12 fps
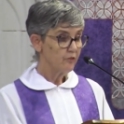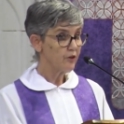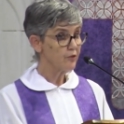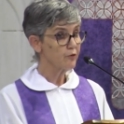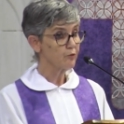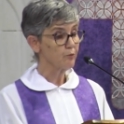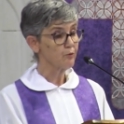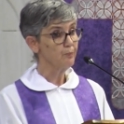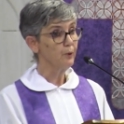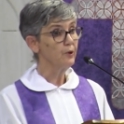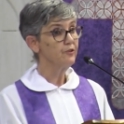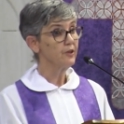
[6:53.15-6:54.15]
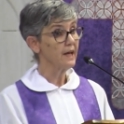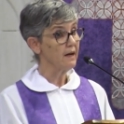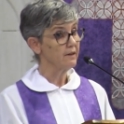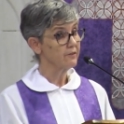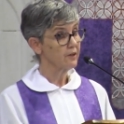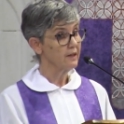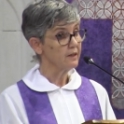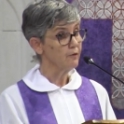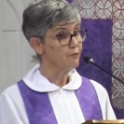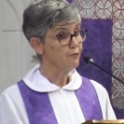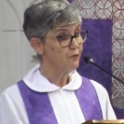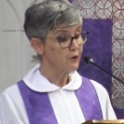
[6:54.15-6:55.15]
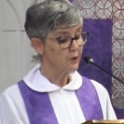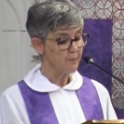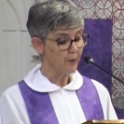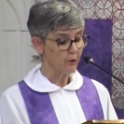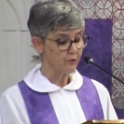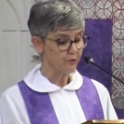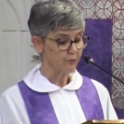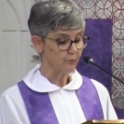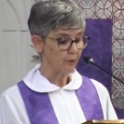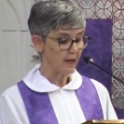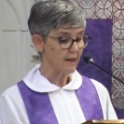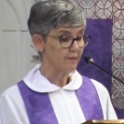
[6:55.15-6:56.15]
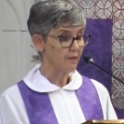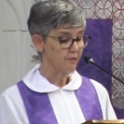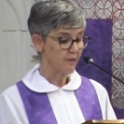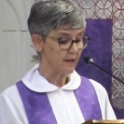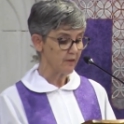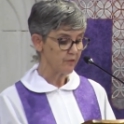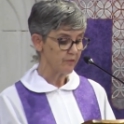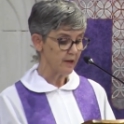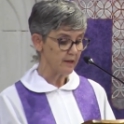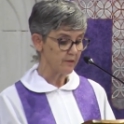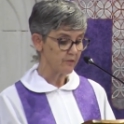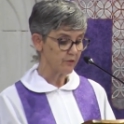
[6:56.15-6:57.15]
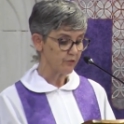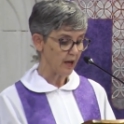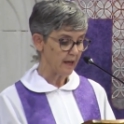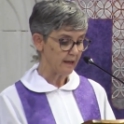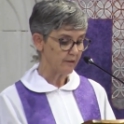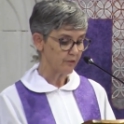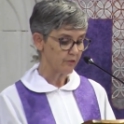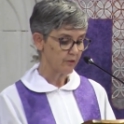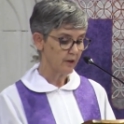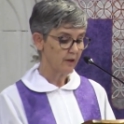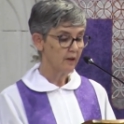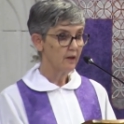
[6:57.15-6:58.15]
Jesus was pointing out in a very potent way that things needed to change.